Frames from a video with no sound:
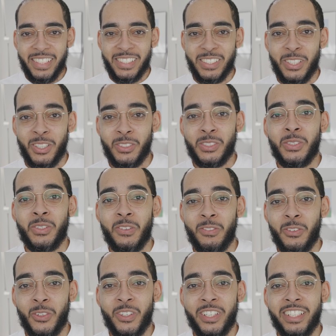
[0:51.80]
So to
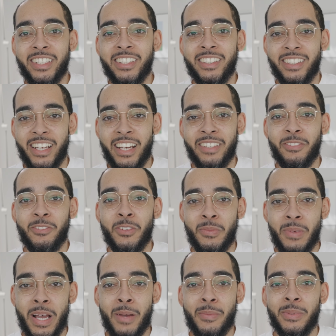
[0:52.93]
avoid that from
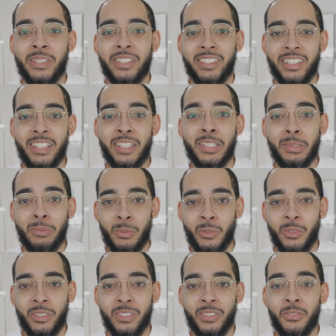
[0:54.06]
happening
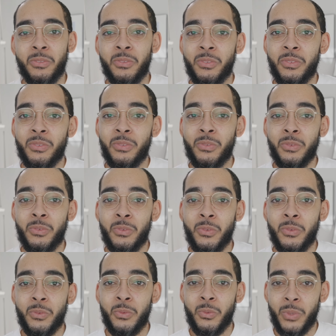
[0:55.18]
anymore,
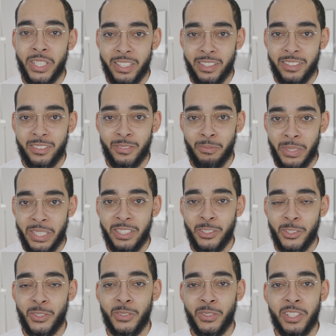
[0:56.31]
me and
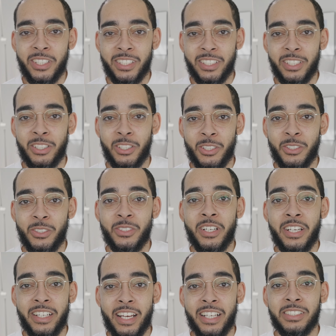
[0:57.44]
you are going to go
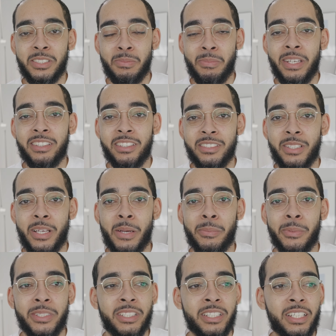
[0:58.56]
and actually make this
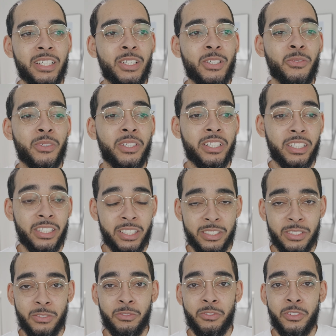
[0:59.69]
happen. We're going to get
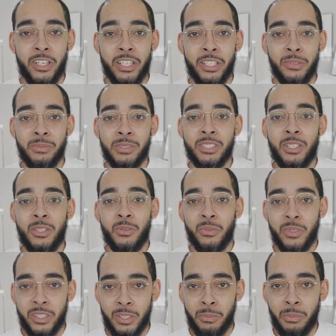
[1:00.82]
some frames.
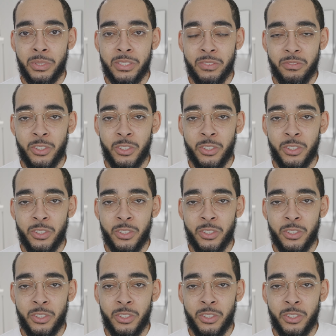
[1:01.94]
We're going to put some